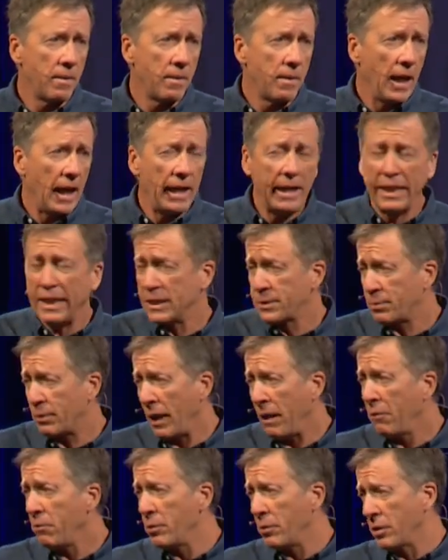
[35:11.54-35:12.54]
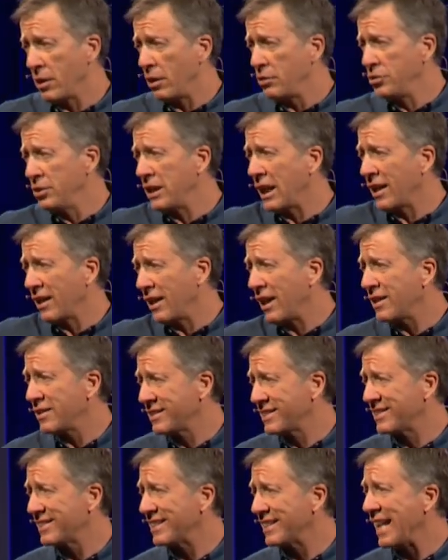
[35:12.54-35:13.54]
And it's probably because you got a lot of
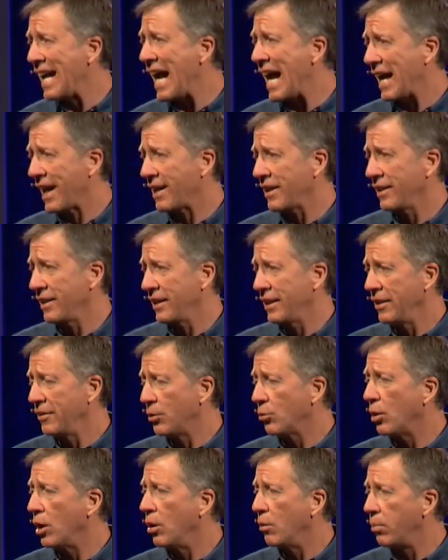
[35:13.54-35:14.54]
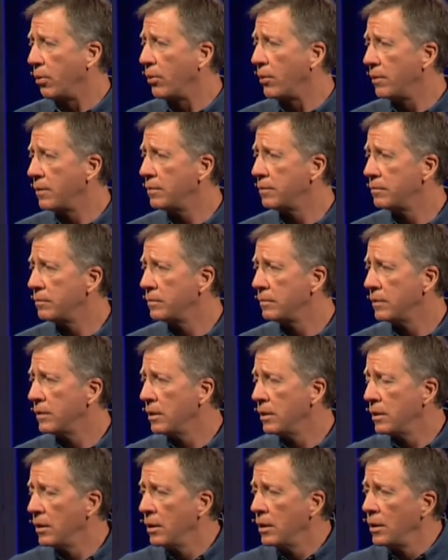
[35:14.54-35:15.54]
slack in the rope.
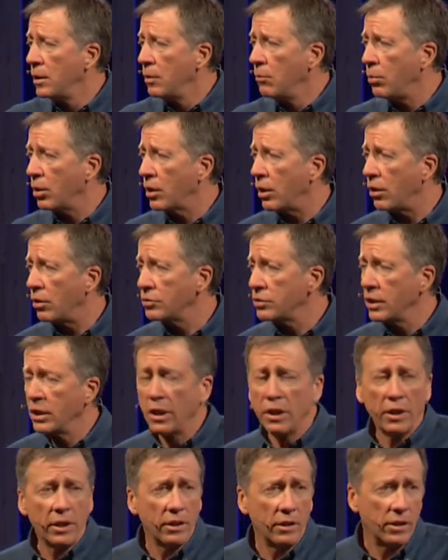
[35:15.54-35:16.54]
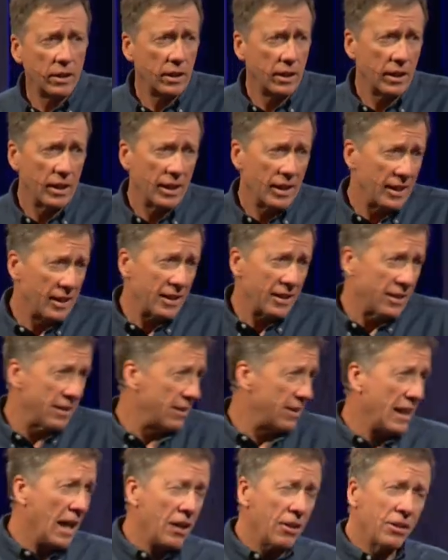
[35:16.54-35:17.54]
Because eh,
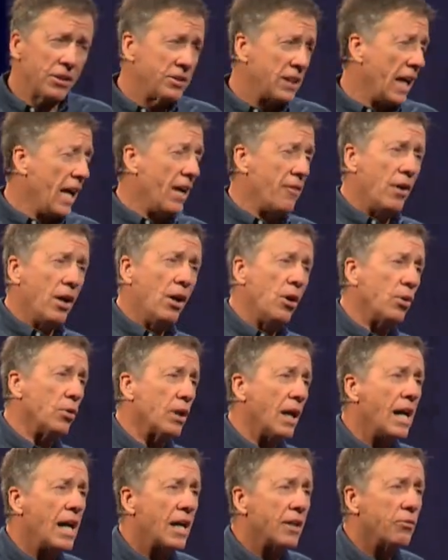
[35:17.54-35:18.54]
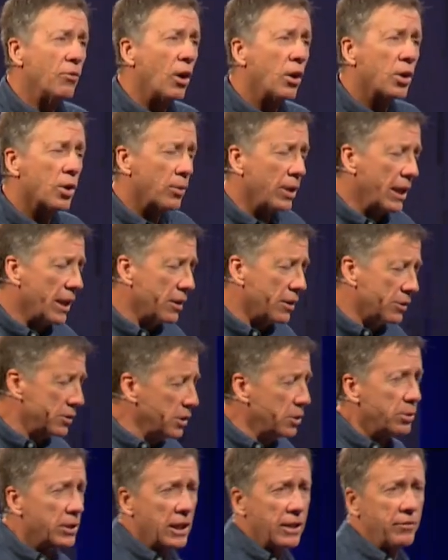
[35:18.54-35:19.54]
God will let you have a whole lot and walk around and
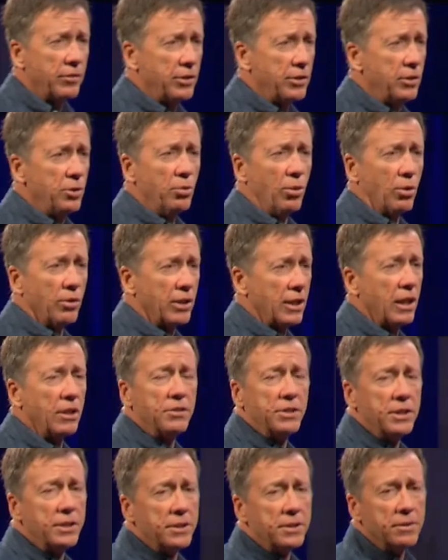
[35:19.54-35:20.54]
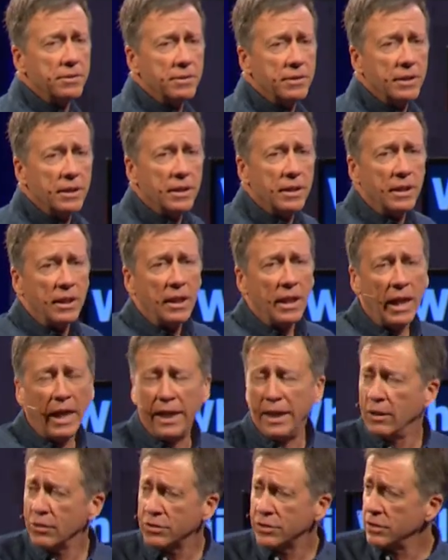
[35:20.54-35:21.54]
do whatever you want to go do,
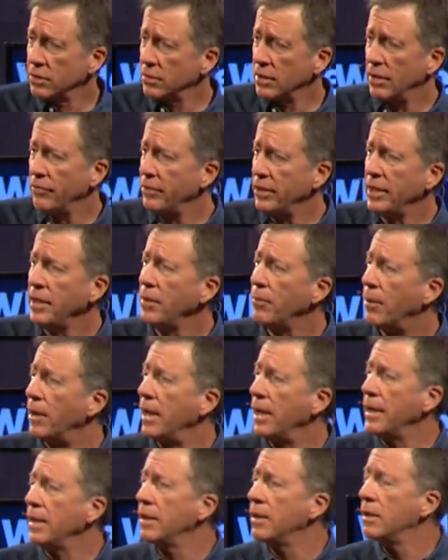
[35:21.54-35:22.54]
and He'll still love you anyway.